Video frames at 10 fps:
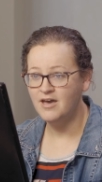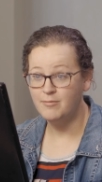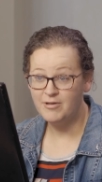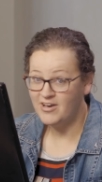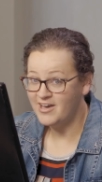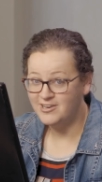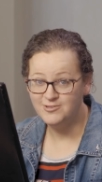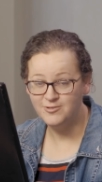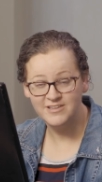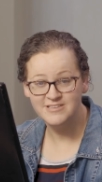about how to
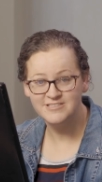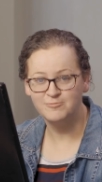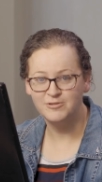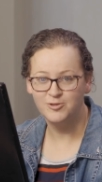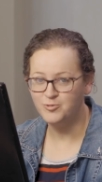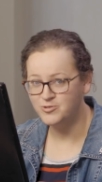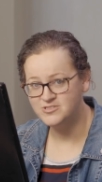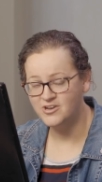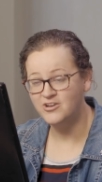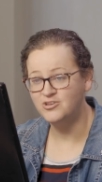do this and what the
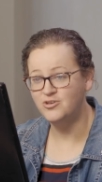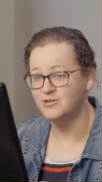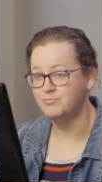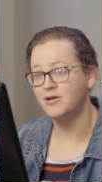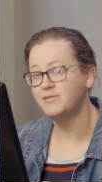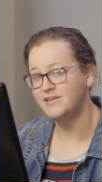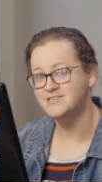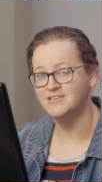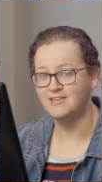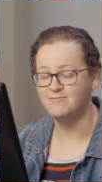chords are, and you could probably
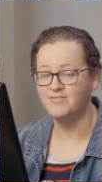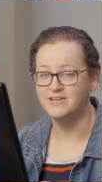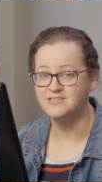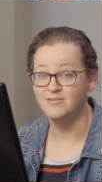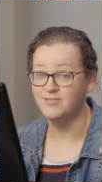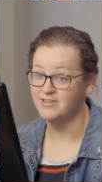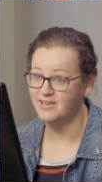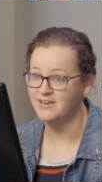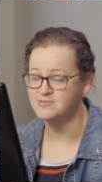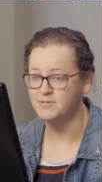easily find stuff
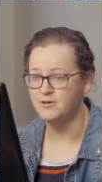online as